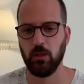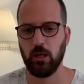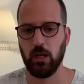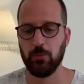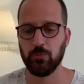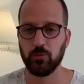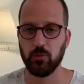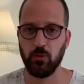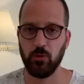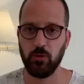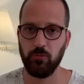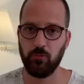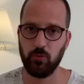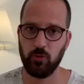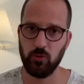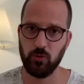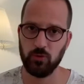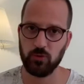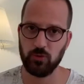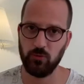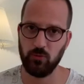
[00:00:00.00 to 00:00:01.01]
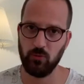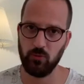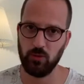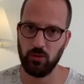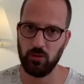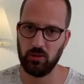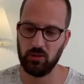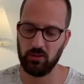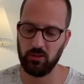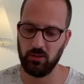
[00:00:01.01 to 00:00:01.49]
I'm sorry for those of you
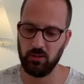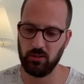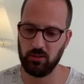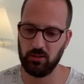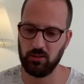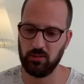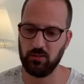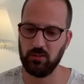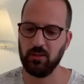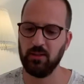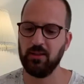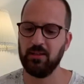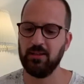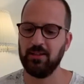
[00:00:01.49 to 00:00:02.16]
that are not